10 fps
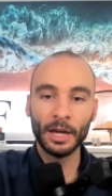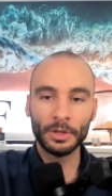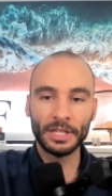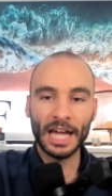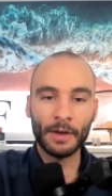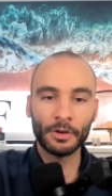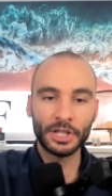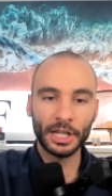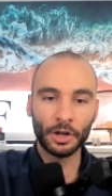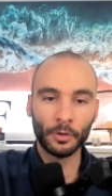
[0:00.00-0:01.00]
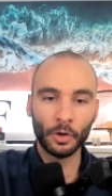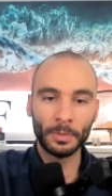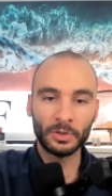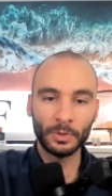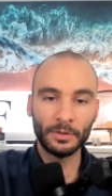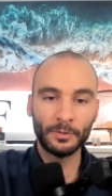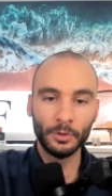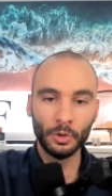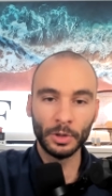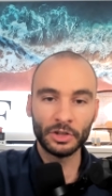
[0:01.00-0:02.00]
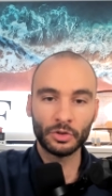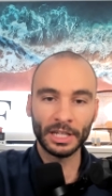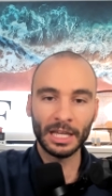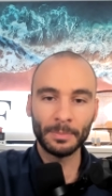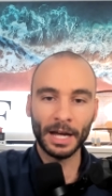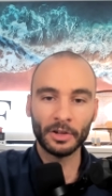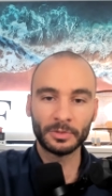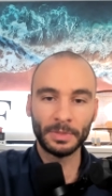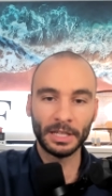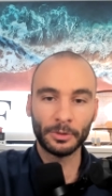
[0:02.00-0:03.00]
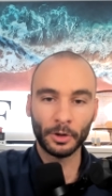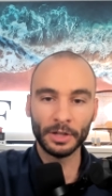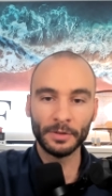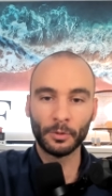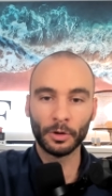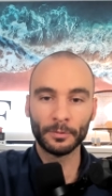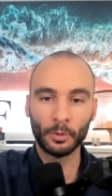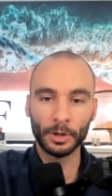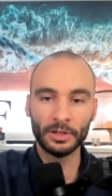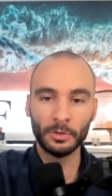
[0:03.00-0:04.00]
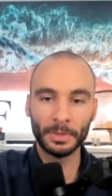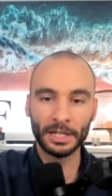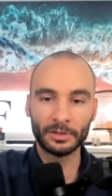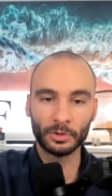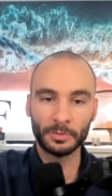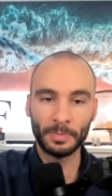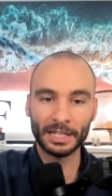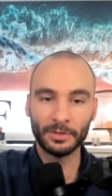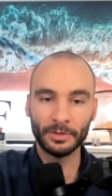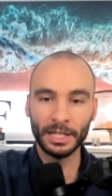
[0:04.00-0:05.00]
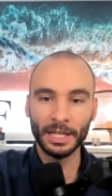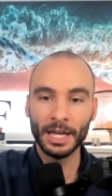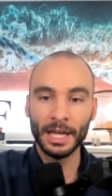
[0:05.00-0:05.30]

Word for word: with the average interval between food and drinking bouts being thirty-four and forty-two minutes, respectively,